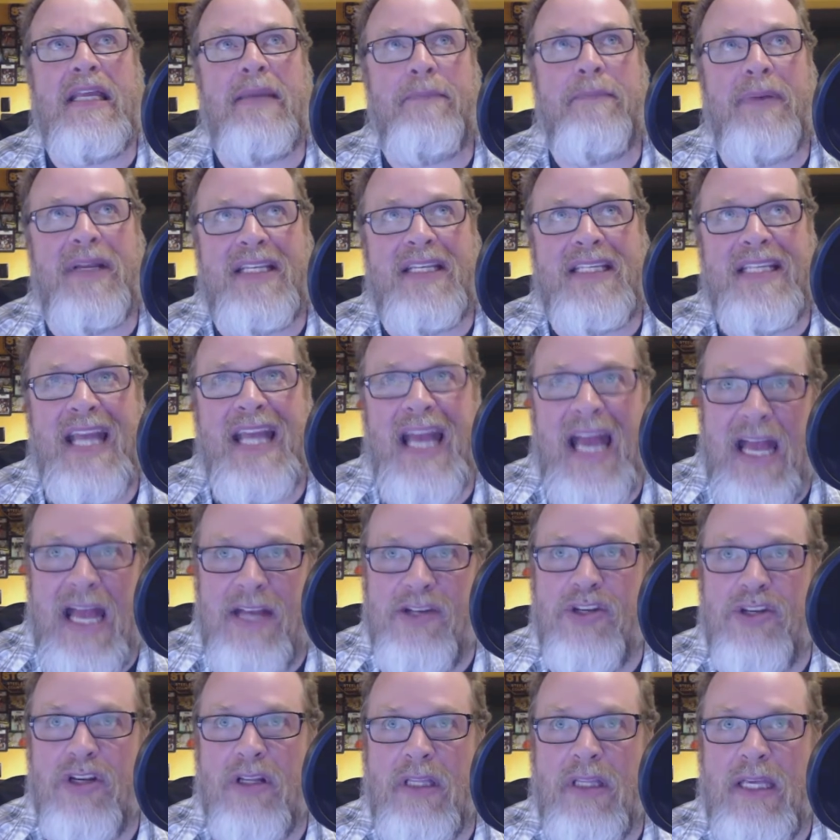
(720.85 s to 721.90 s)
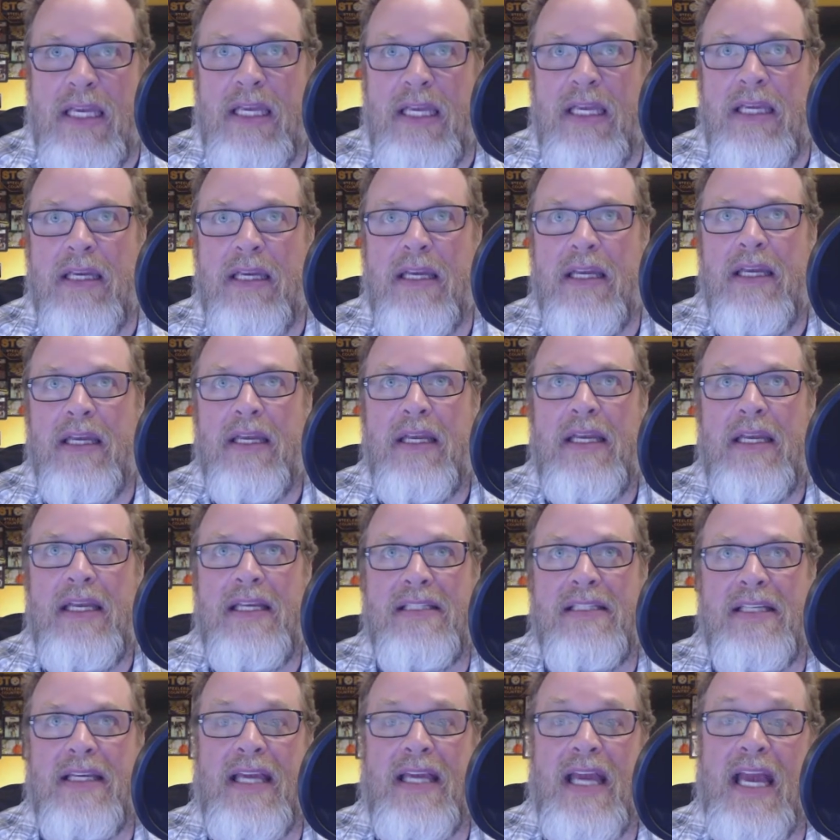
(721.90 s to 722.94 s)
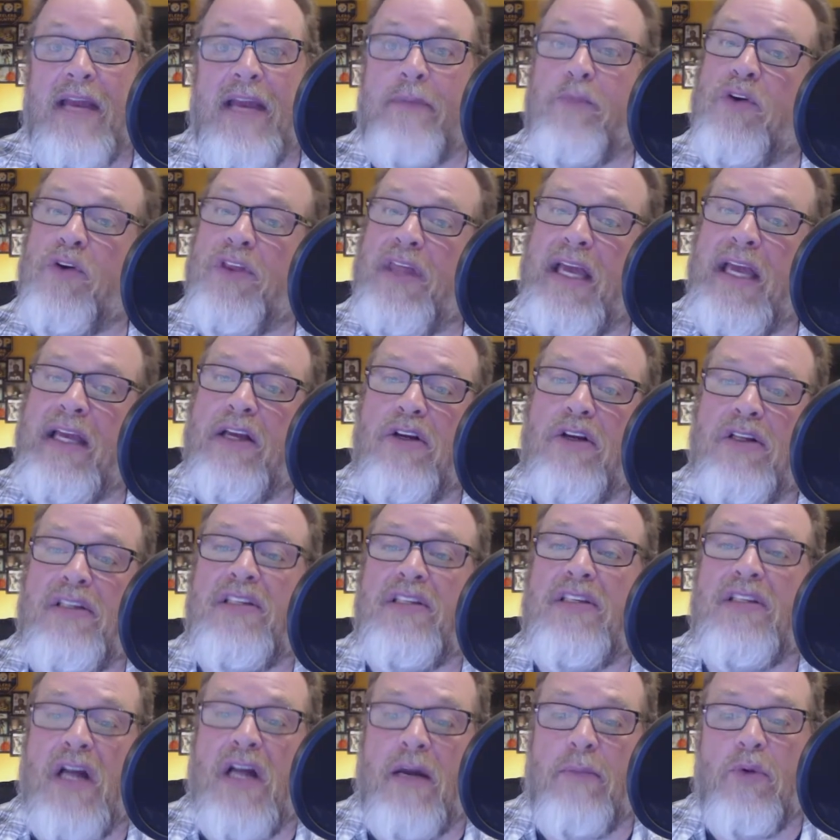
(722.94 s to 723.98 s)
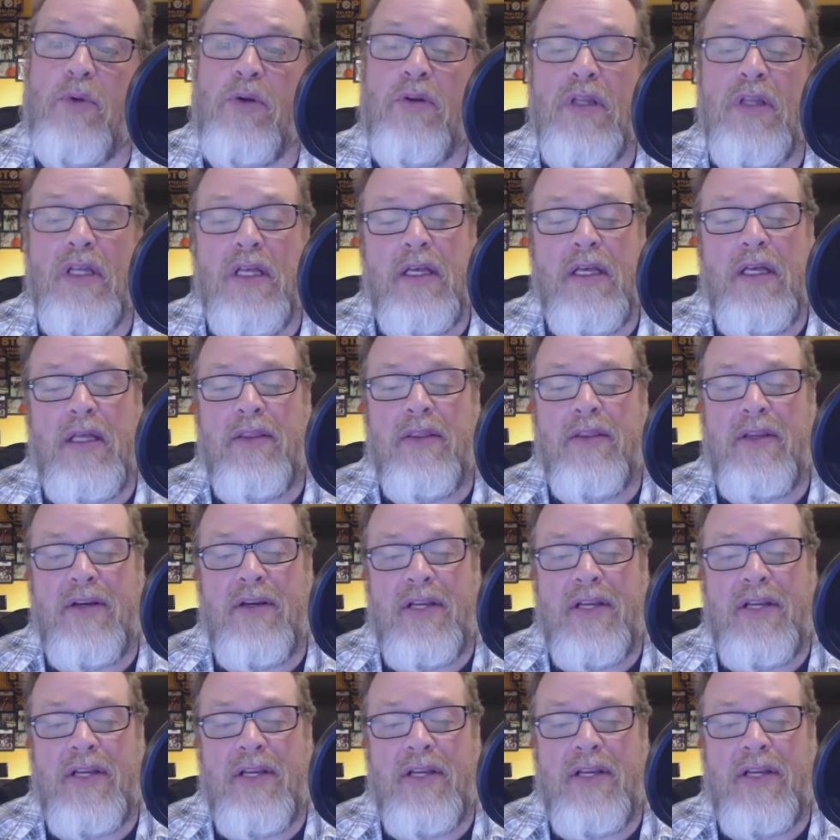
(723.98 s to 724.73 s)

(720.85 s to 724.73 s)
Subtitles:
It potentially is a game where they could stumble.